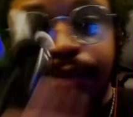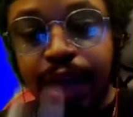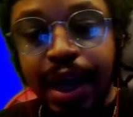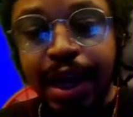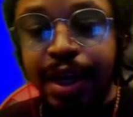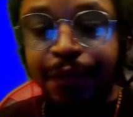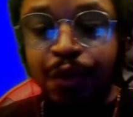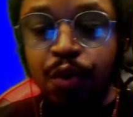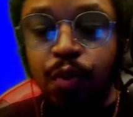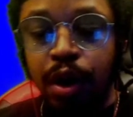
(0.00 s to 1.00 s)
And if
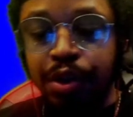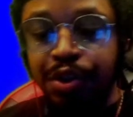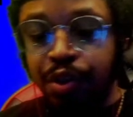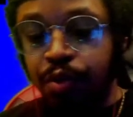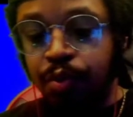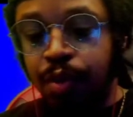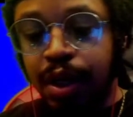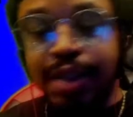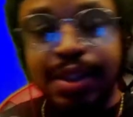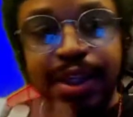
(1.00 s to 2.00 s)
you want to,
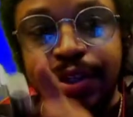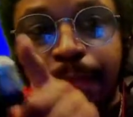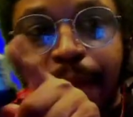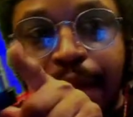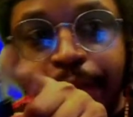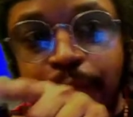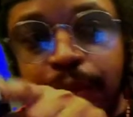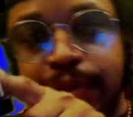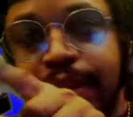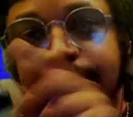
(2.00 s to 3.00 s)
because these are microphones
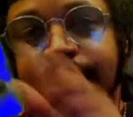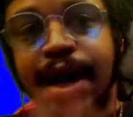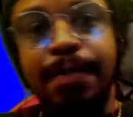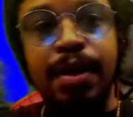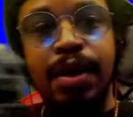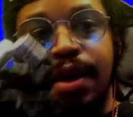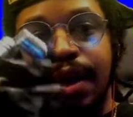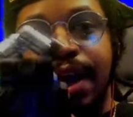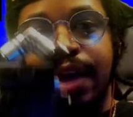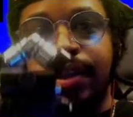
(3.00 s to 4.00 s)
at the top,
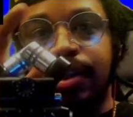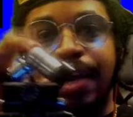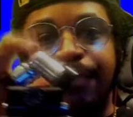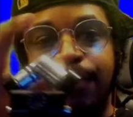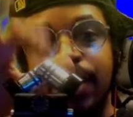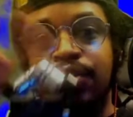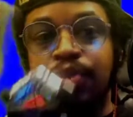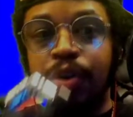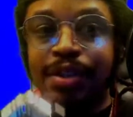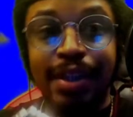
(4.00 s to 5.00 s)
and the left one
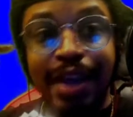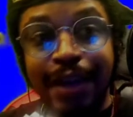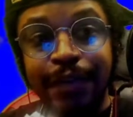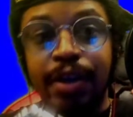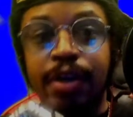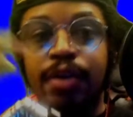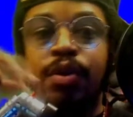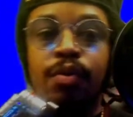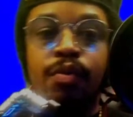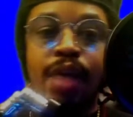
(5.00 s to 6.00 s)
controls the left ear,
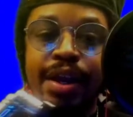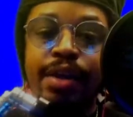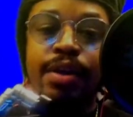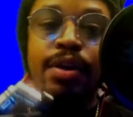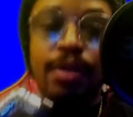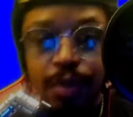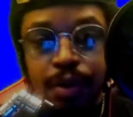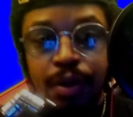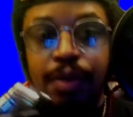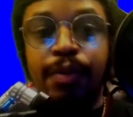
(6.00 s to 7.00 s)
right ear,
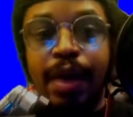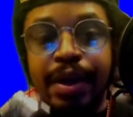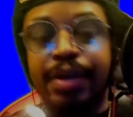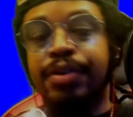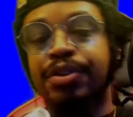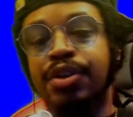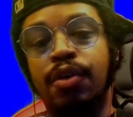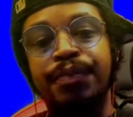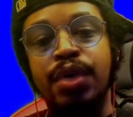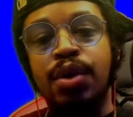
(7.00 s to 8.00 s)
right ear. So
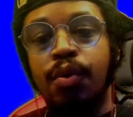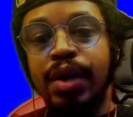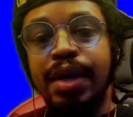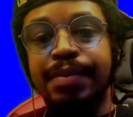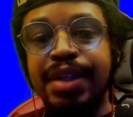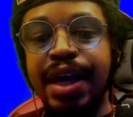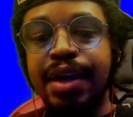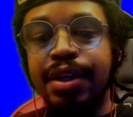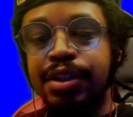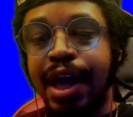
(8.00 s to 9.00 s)
what I'm saying
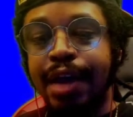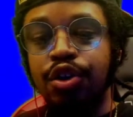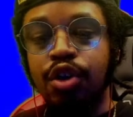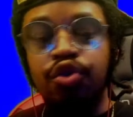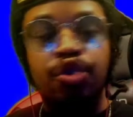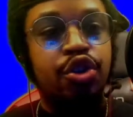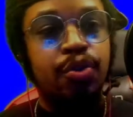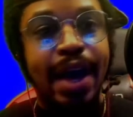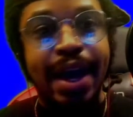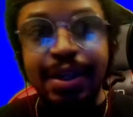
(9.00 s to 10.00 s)
is that, you can do
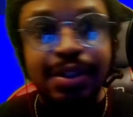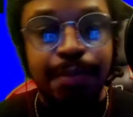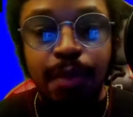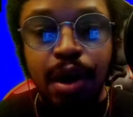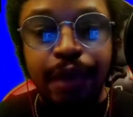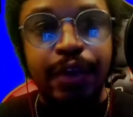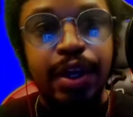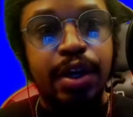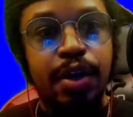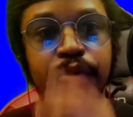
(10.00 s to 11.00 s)
ASMR
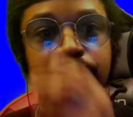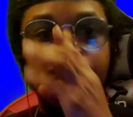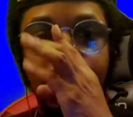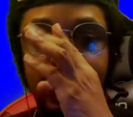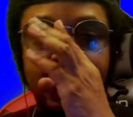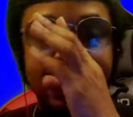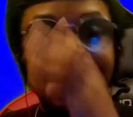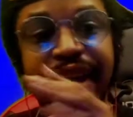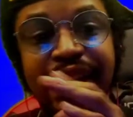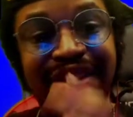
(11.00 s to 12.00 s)
videos. This
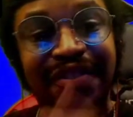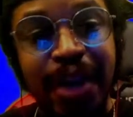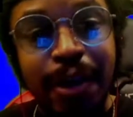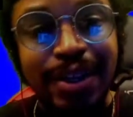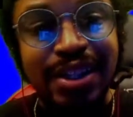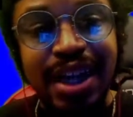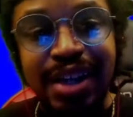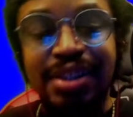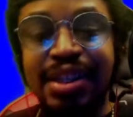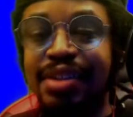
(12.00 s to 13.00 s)
thing is very touch
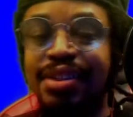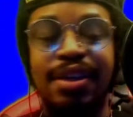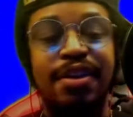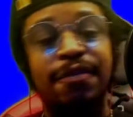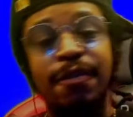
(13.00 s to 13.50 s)
sensitive,